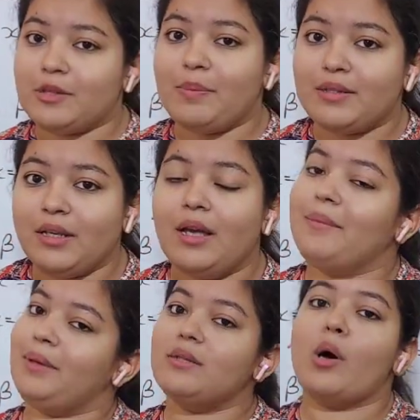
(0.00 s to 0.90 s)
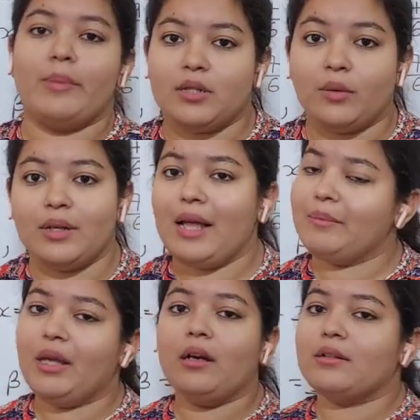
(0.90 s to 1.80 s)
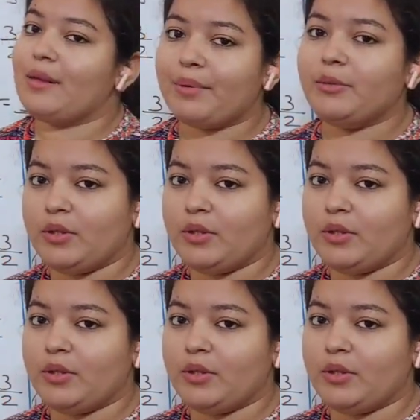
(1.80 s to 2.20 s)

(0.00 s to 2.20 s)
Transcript: please comment down. I'll make a separate video for that.